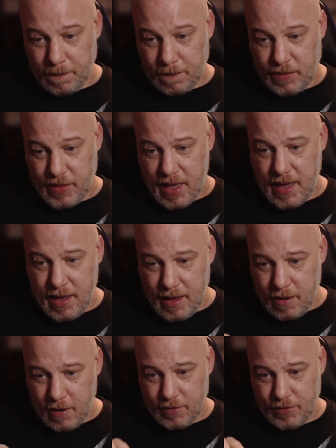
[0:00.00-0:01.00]

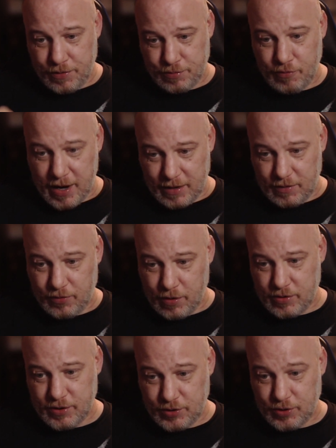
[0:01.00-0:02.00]
their
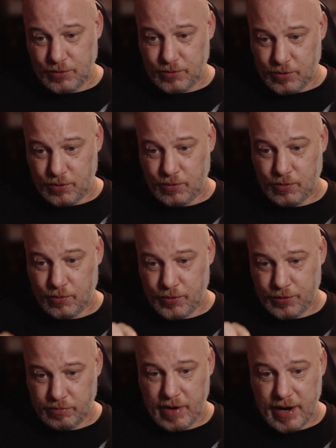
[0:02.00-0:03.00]
32-core
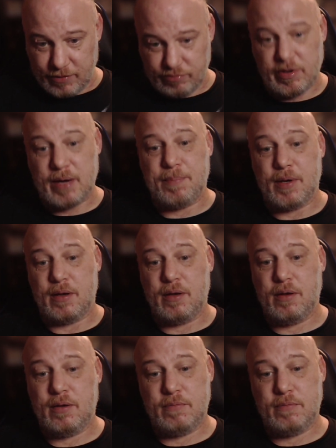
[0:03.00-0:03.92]
Threadripper,